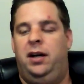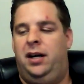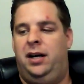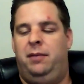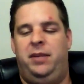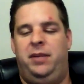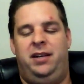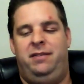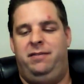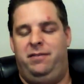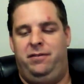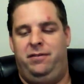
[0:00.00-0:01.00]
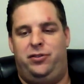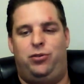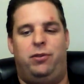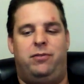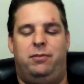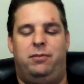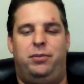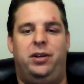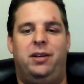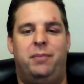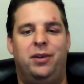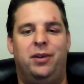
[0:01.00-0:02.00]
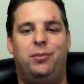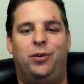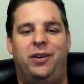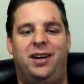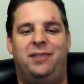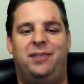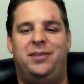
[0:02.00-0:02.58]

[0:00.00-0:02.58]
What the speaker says: And short from putting a billboard up,